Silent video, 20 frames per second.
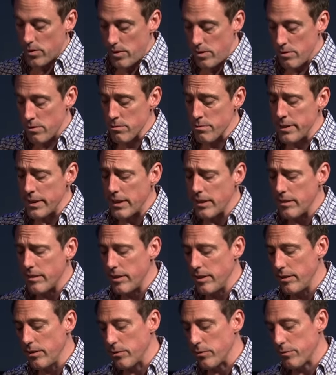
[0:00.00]
And he
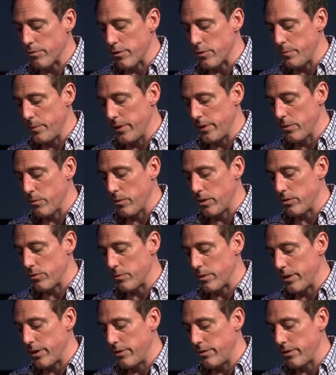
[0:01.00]
continues, First Peter one
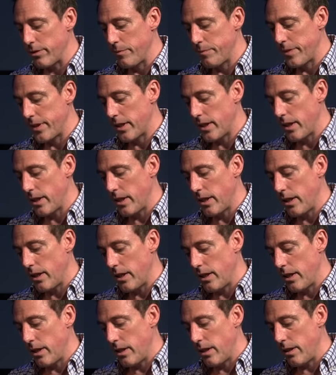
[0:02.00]
twenty-two.
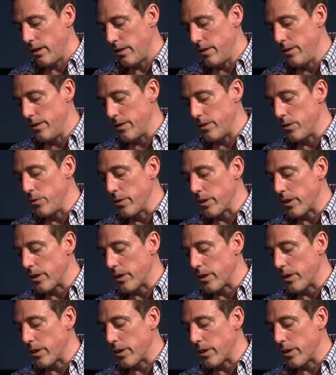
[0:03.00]
You were